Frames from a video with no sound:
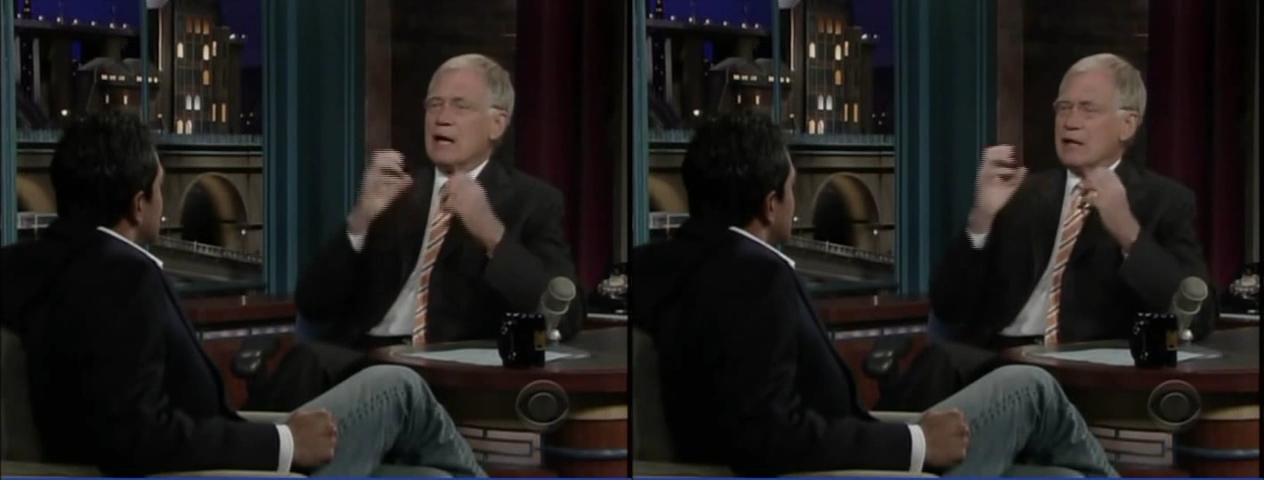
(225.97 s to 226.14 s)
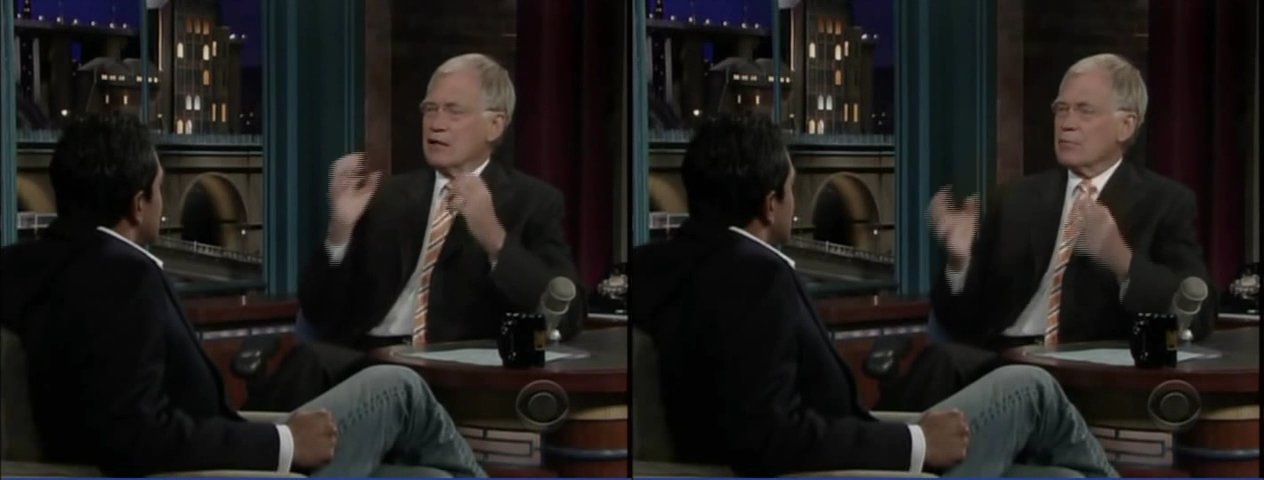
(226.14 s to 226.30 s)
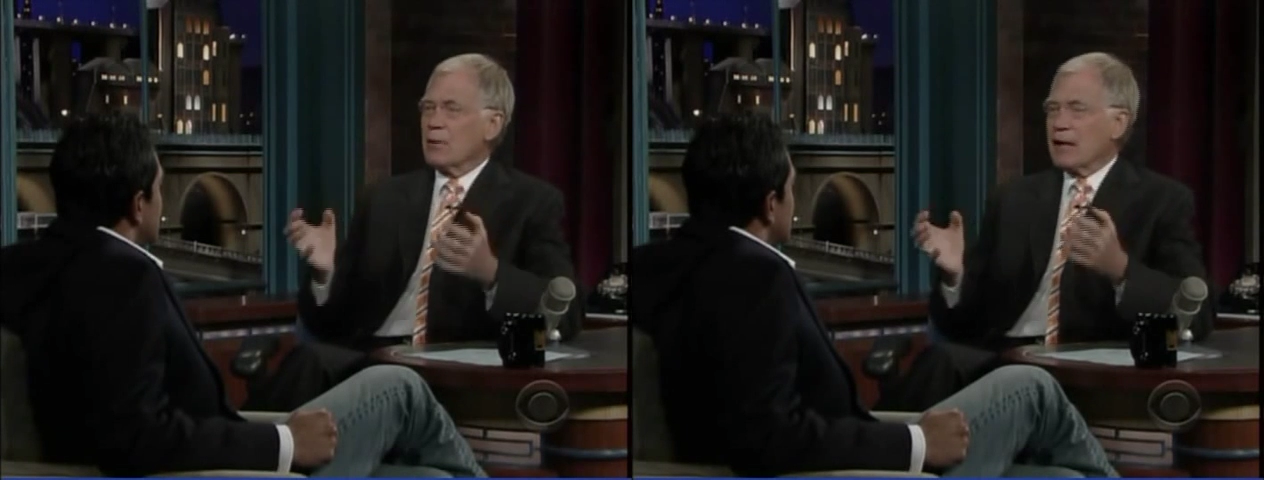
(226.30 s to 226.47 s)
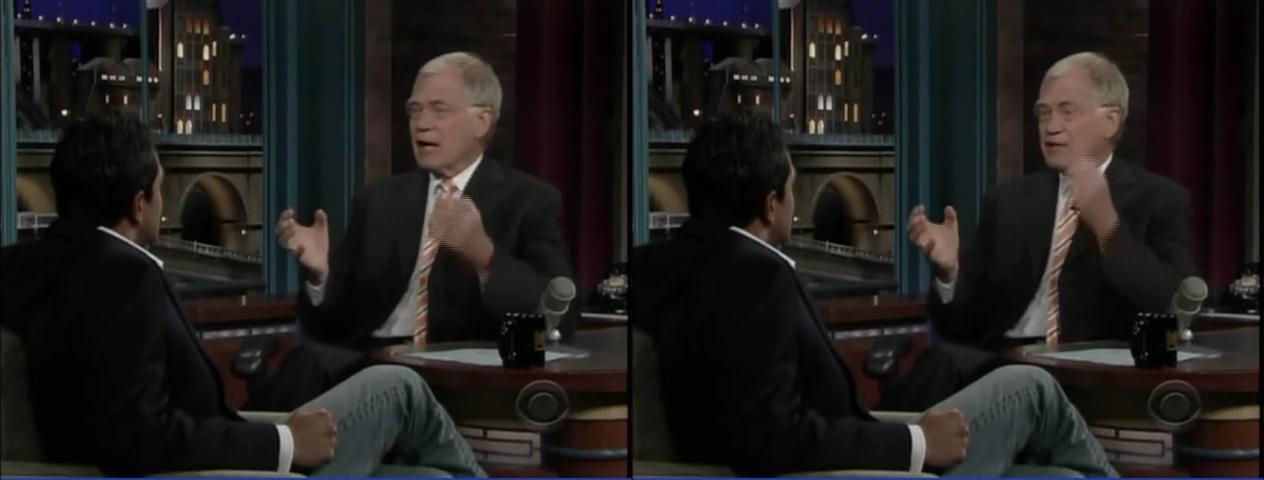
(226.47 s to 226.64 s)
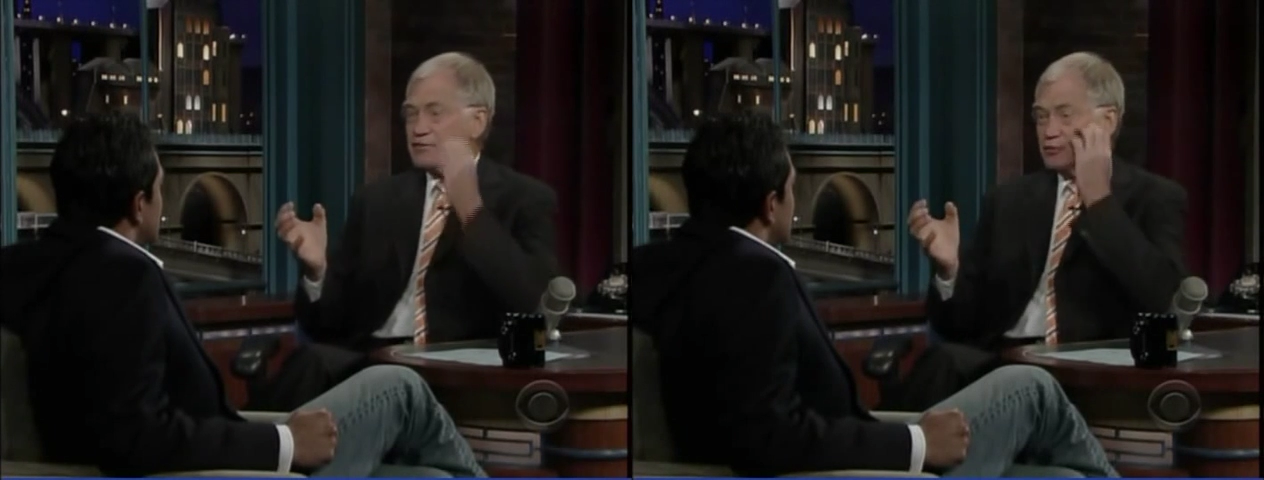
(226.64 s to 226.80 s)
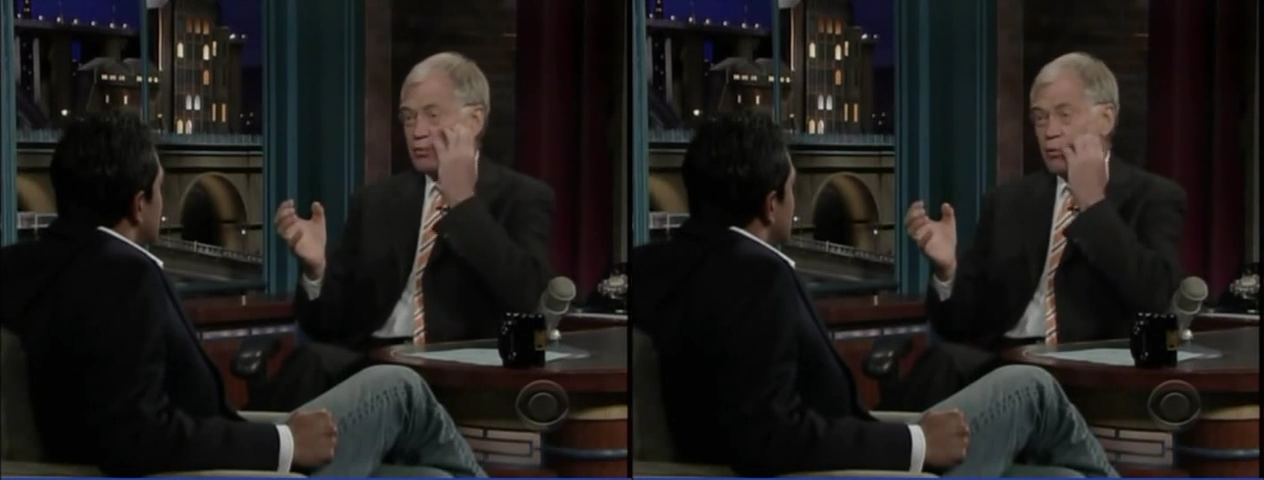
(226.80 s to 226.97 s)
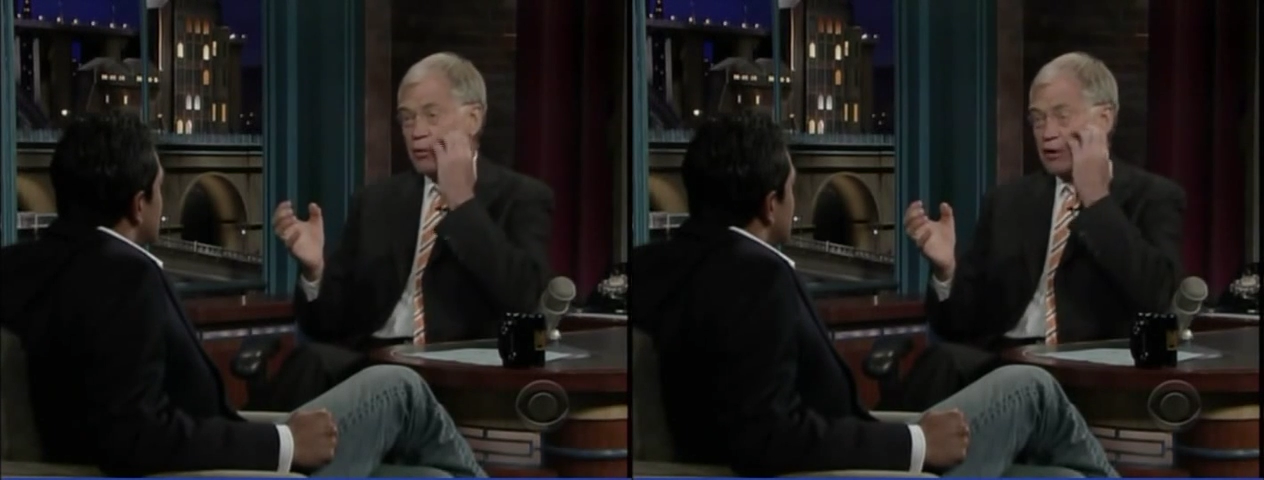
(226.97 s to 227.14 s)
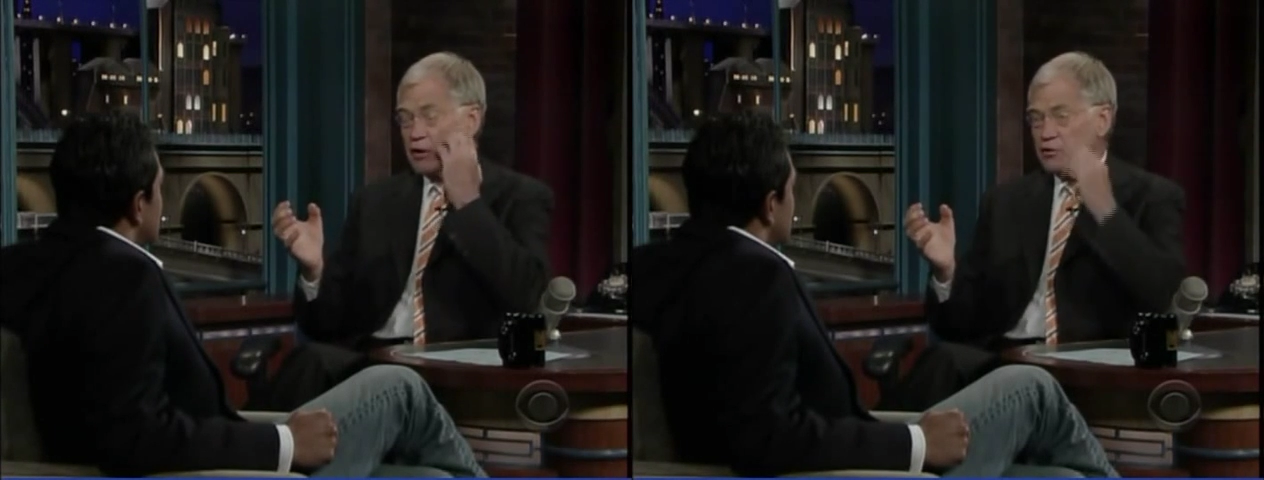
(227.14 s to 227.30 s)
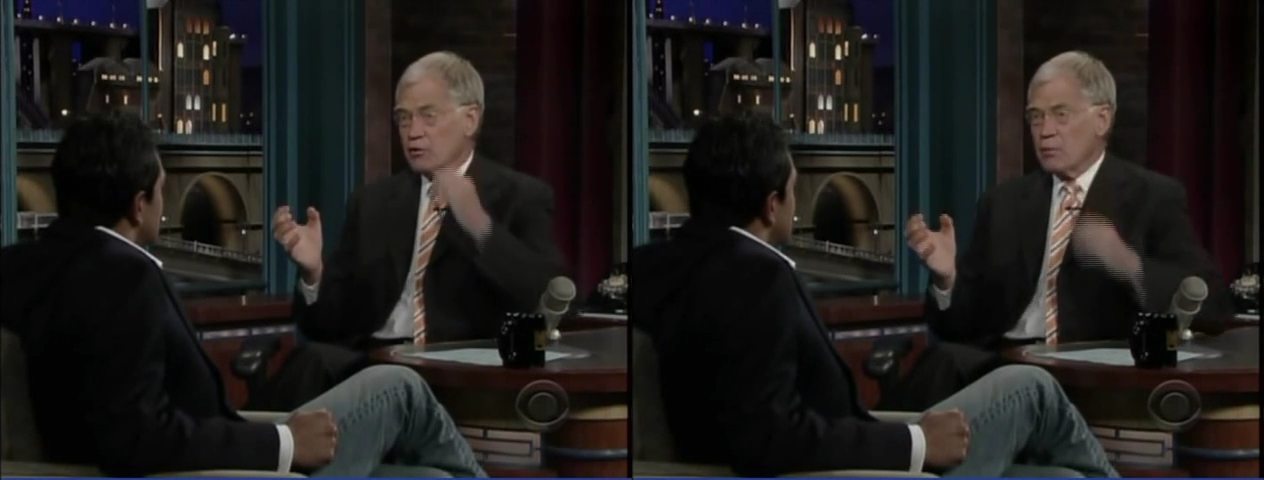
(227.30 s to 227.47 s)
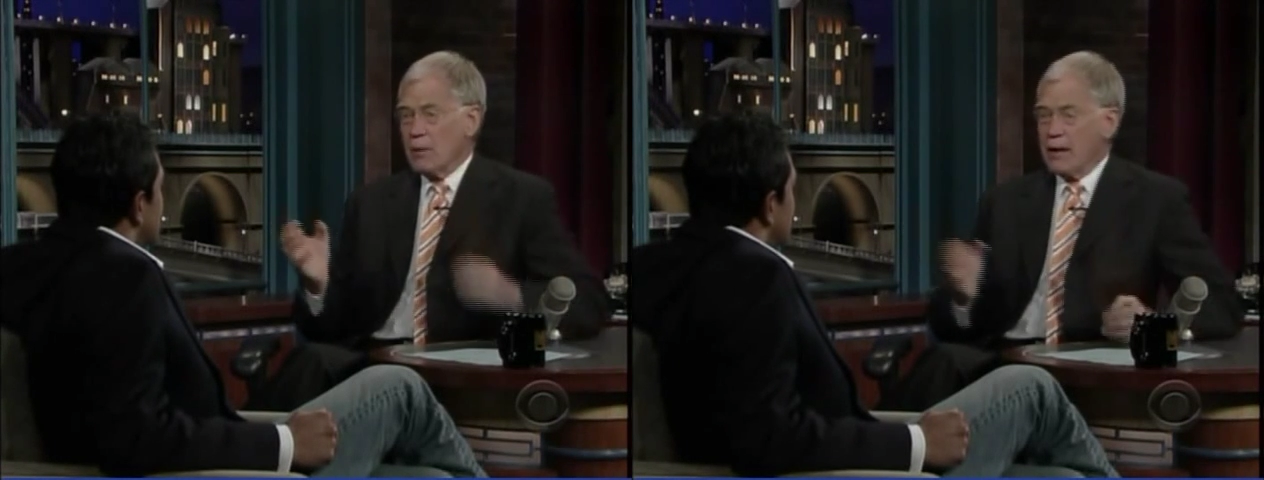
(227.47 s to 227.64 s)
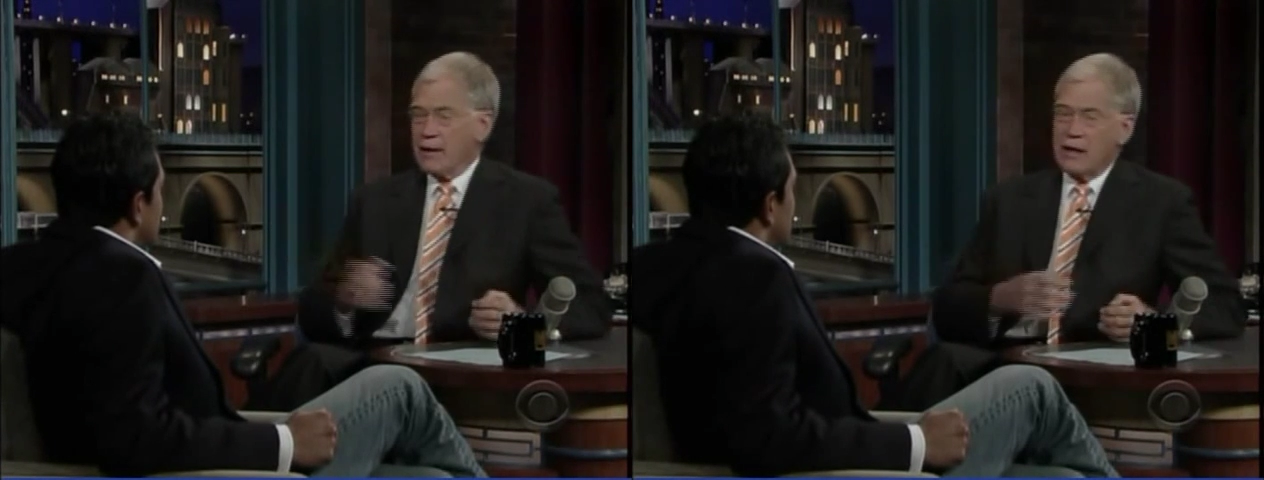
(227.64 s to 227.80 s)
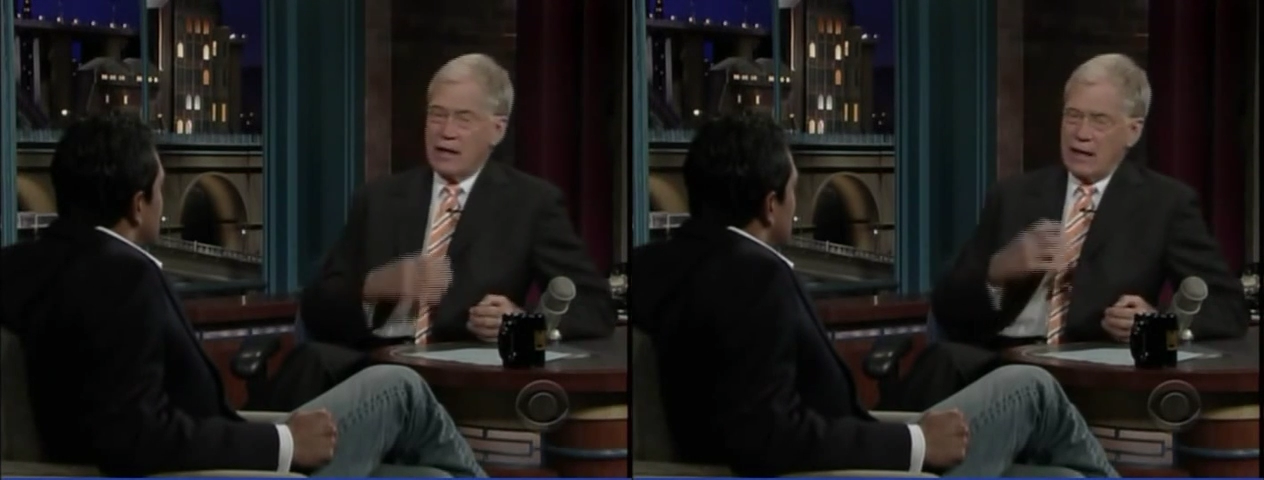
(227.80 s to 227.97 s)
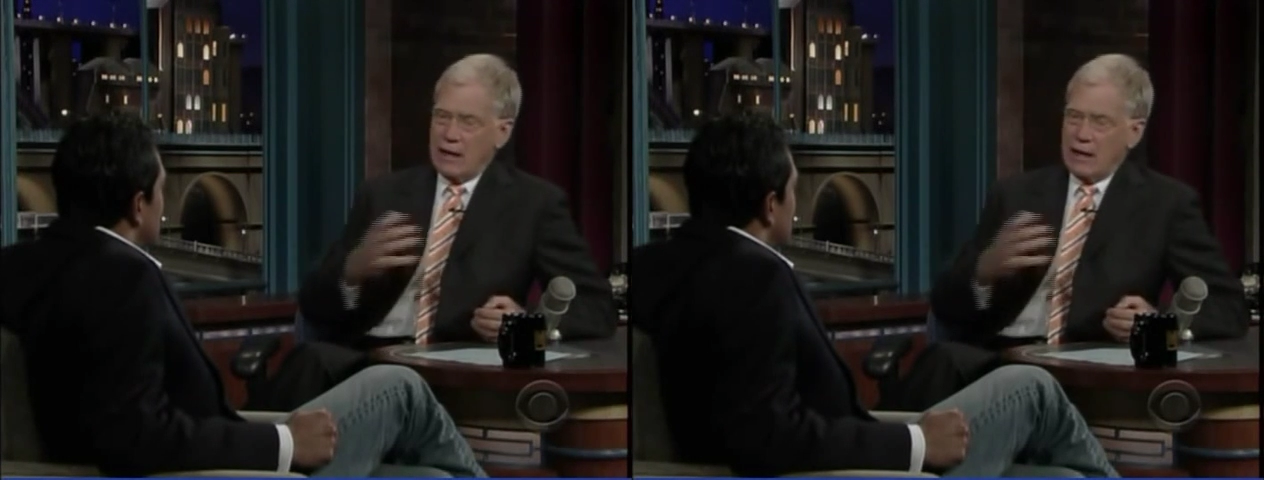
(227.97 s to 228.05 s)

and here, by gosh, is what we're going to do about it.